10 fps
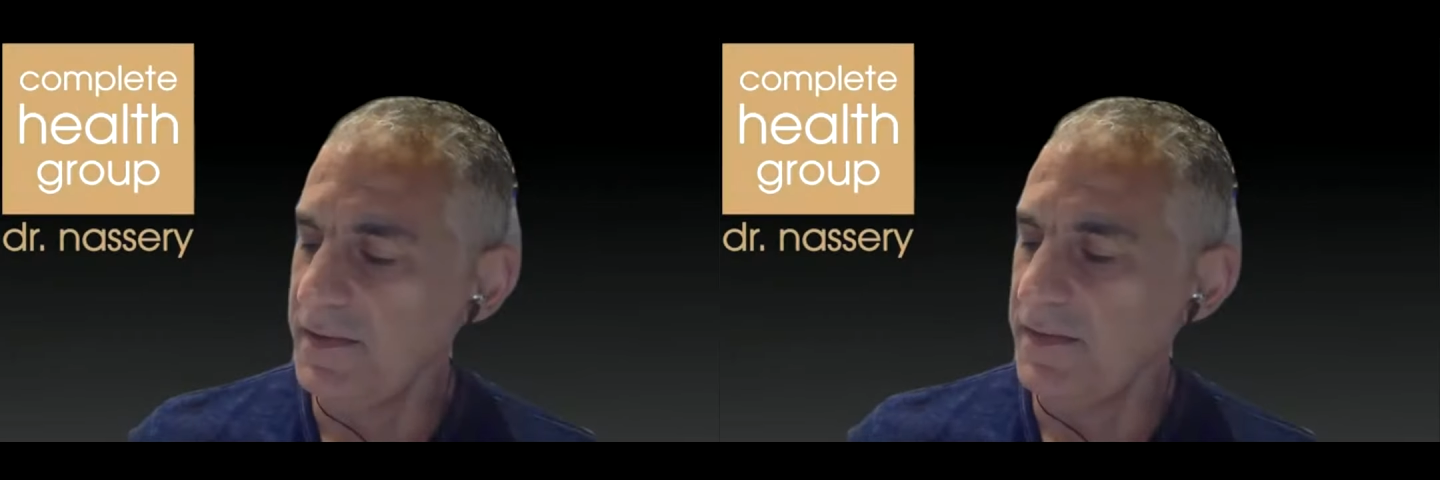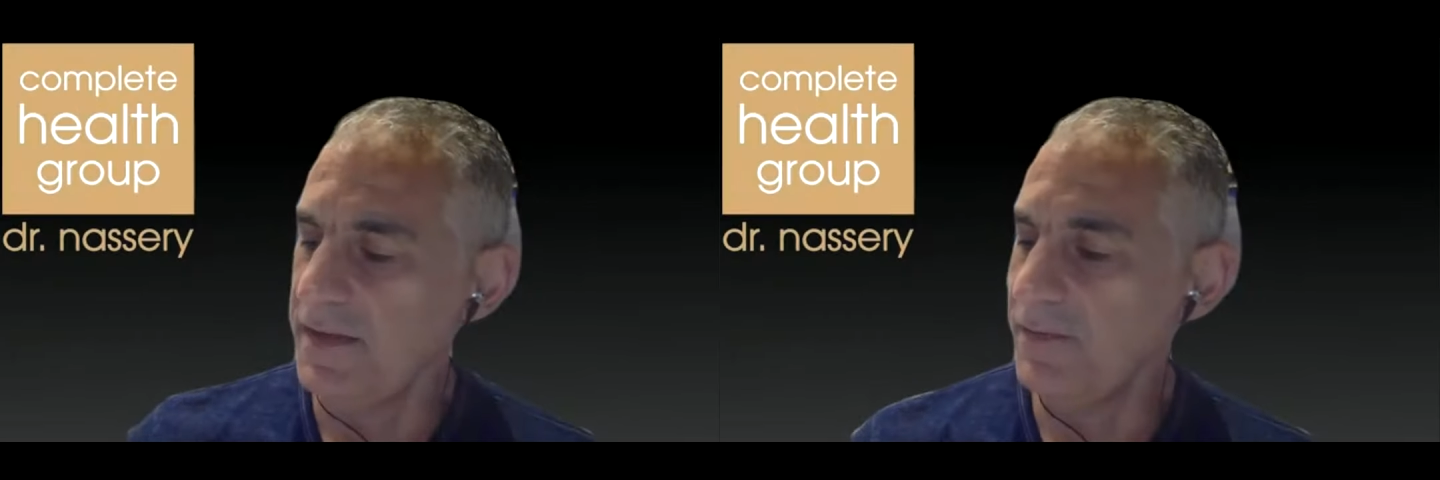
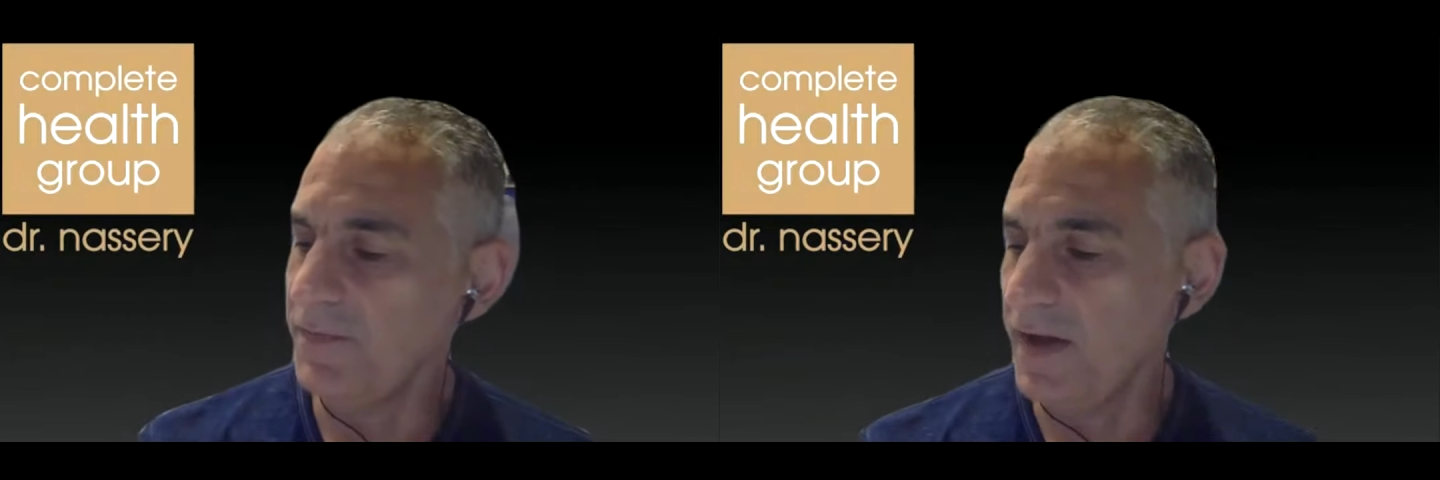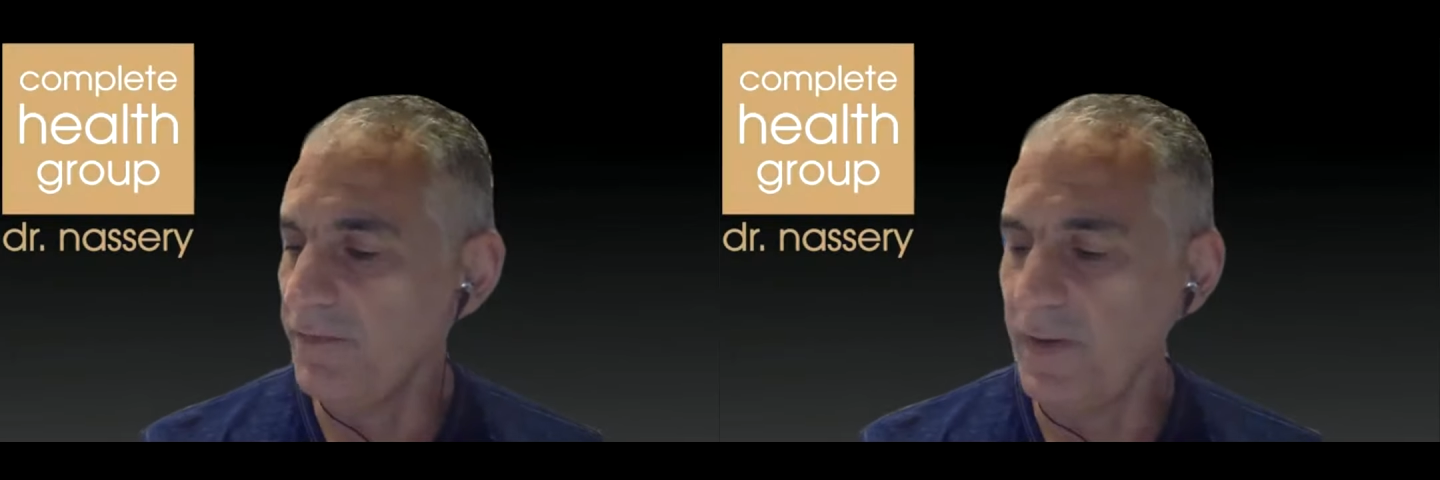Then
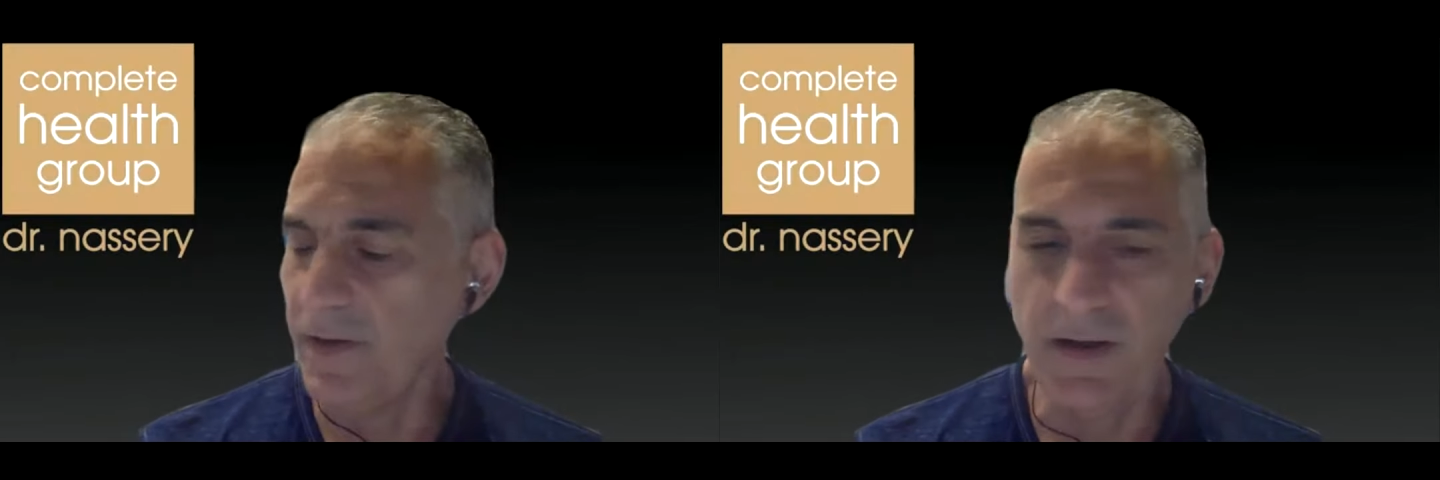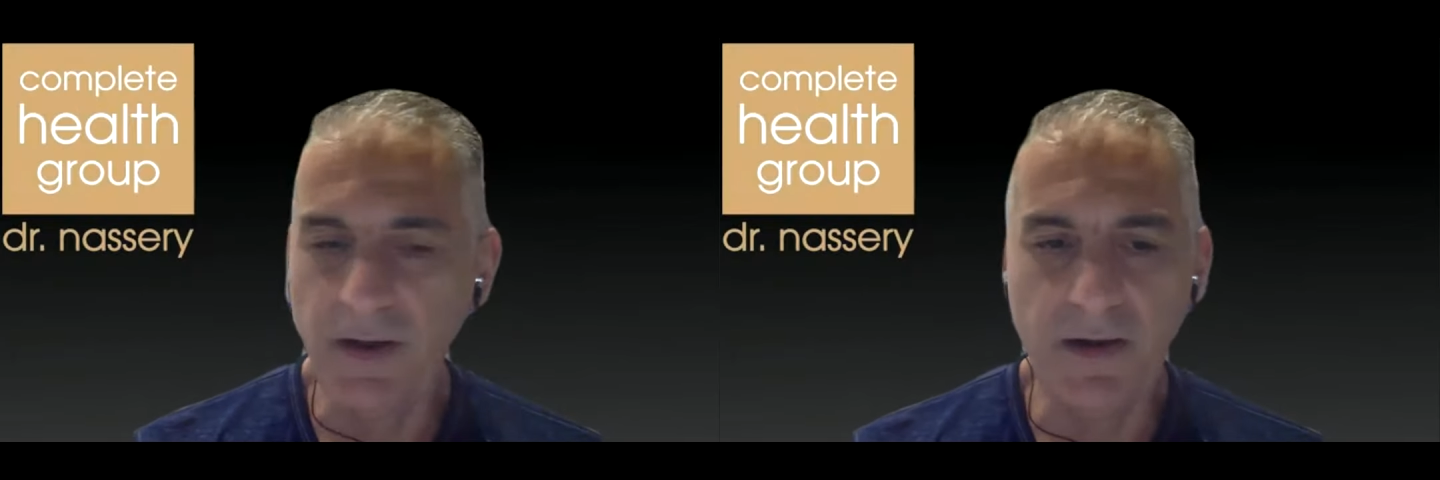we have
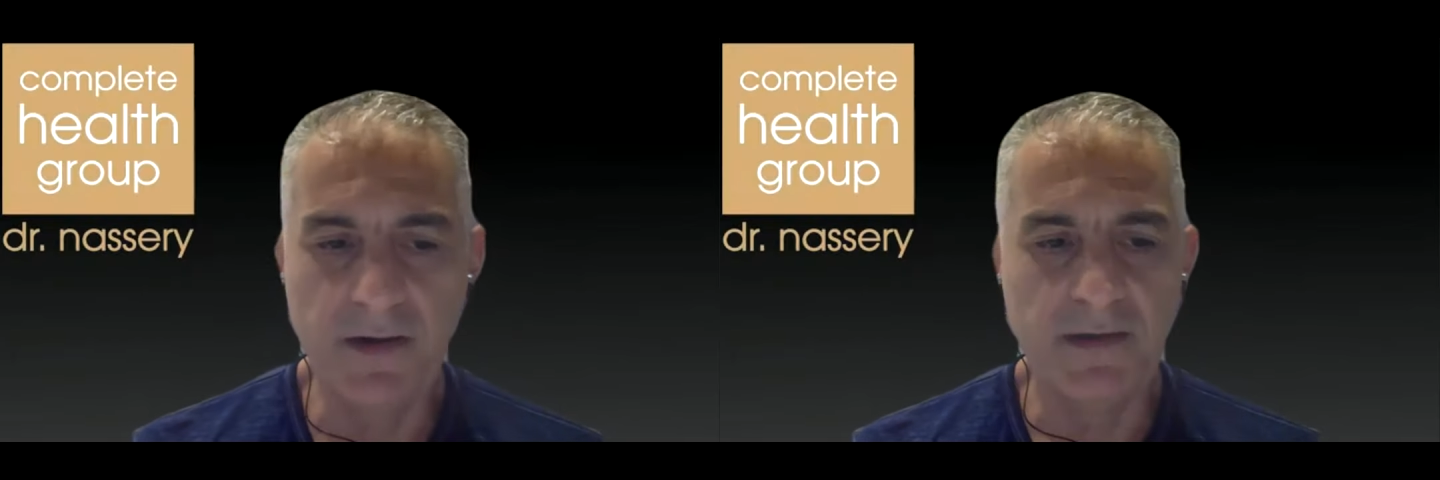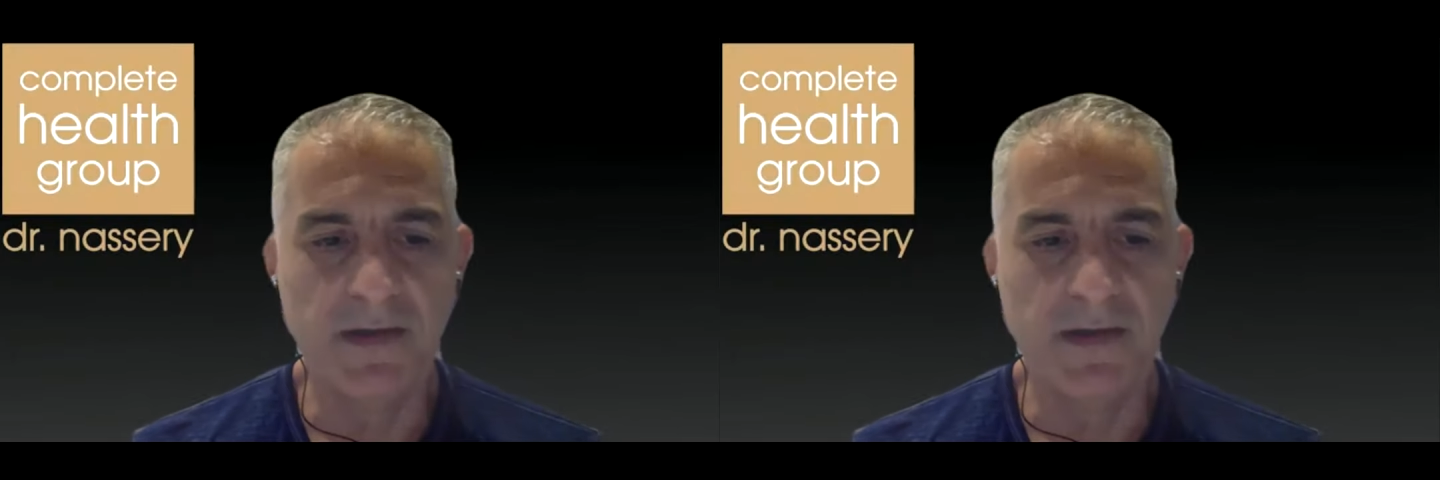Mariana.